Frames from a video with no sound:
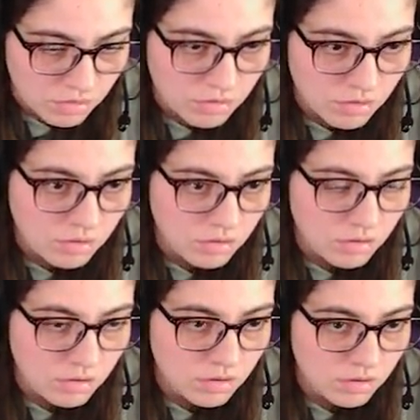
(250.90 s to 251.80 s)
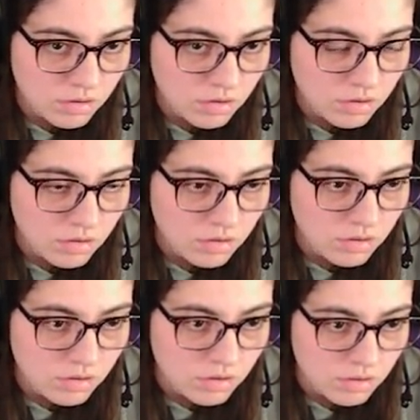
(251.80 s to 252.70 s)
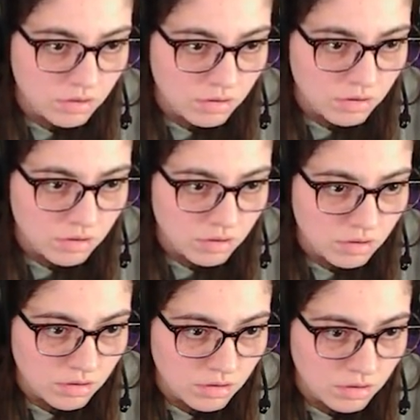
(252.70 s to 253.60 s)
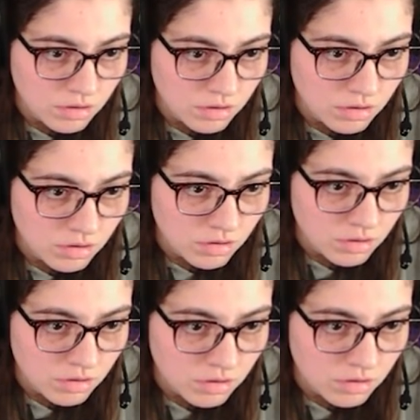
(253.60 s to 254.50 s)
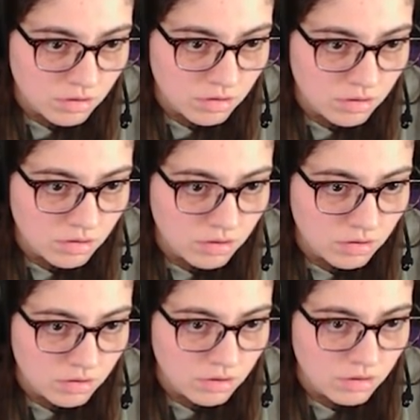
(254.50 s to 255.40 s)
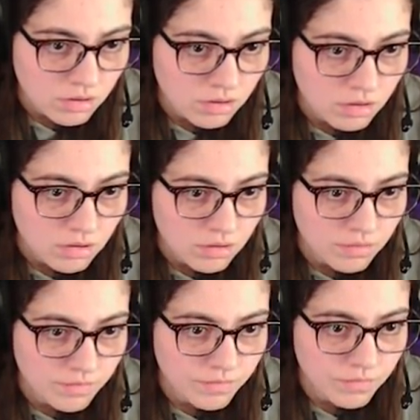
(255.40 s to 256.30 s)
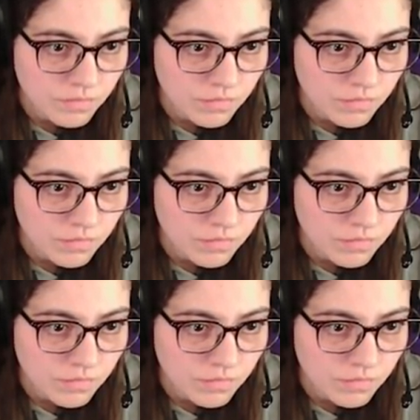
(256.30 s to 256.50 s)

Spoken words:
No one is speaking in this clip.